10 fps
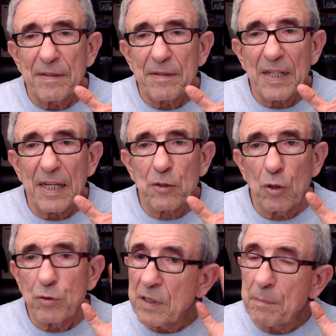Okay, I told
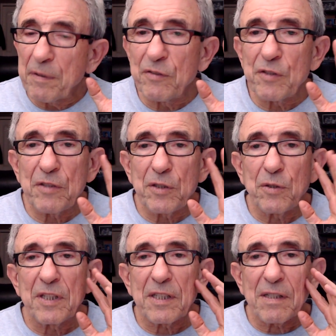you in the previous video
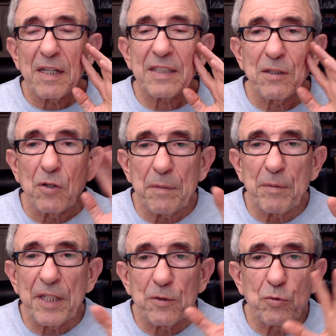that I can only
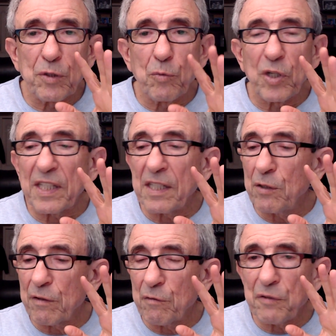bring you to the water and you
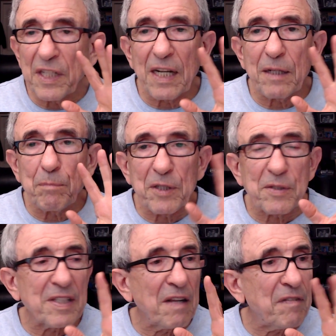have to figure out by
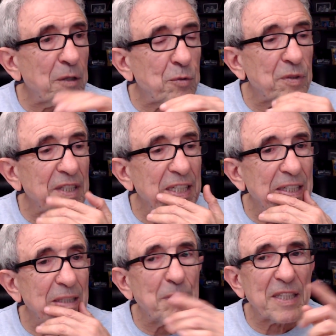yourself how to drink
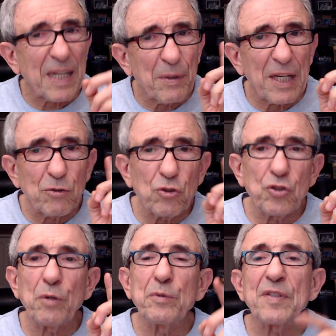it, but I will actually
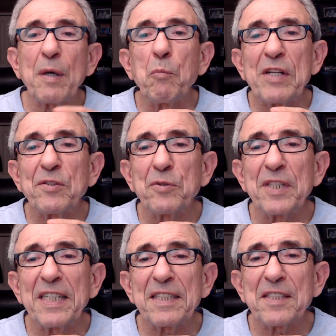show you some ways to
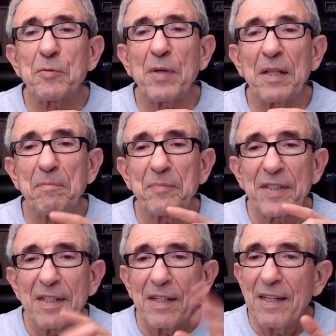drink it as well.
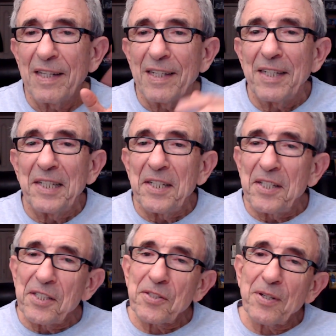
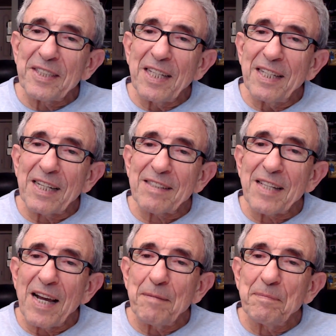So until next
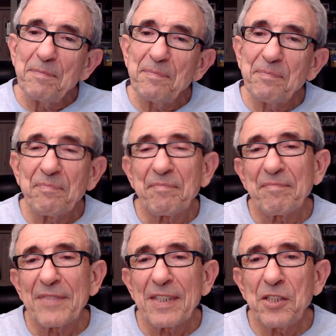time,
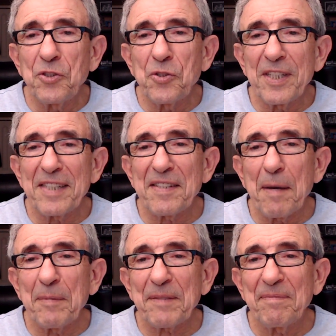enjoy the
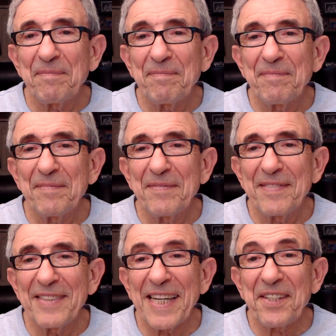summer.
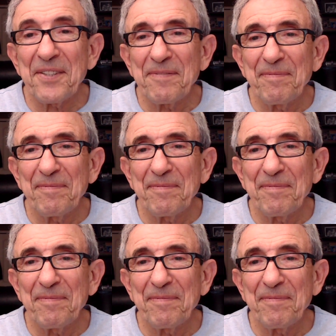Thank you.